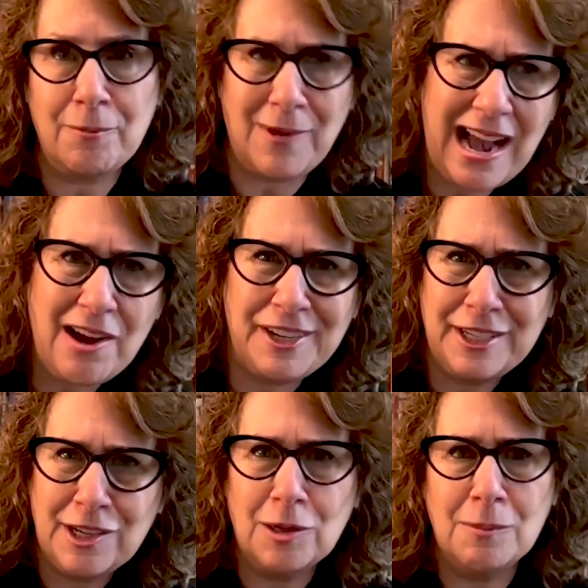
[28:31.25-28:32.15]
wow,
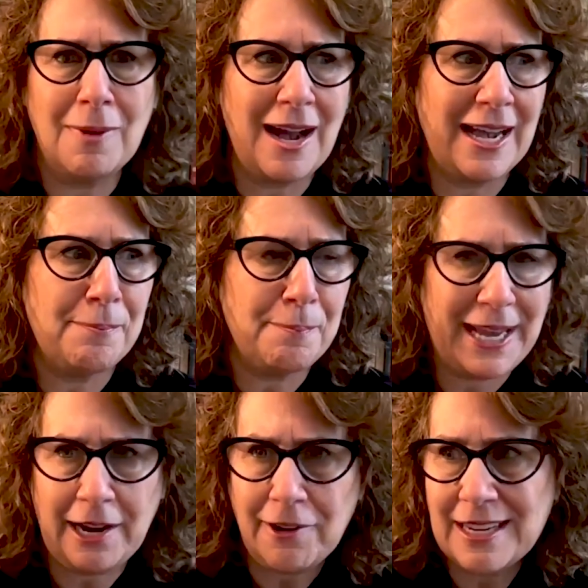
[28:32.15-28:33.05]
my
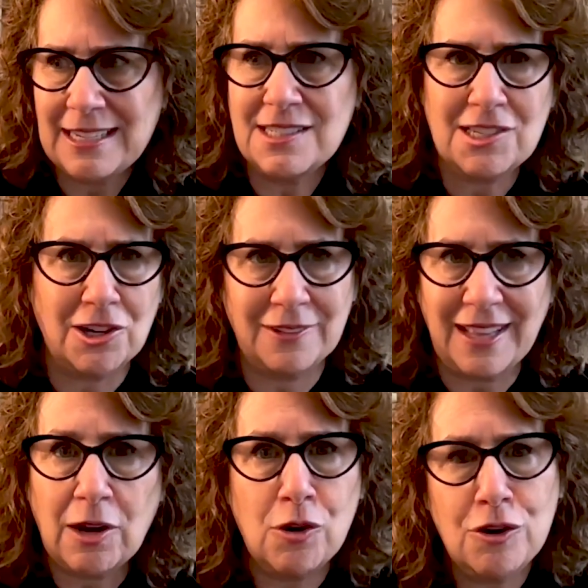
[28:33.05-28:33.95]
parents are
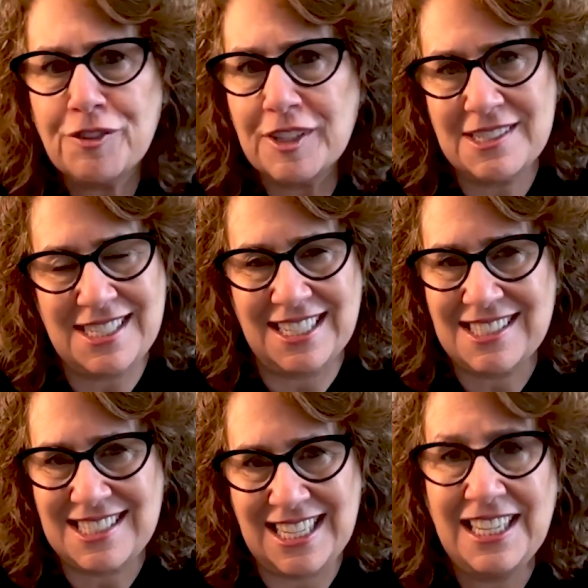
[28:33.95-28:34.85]
like over
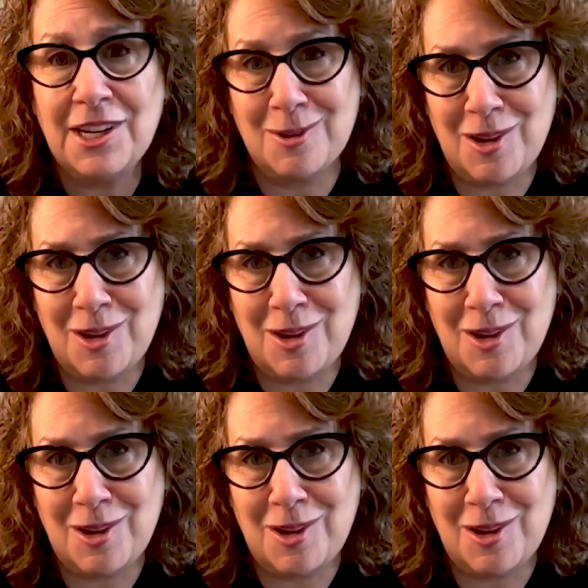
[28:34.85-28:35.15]
60,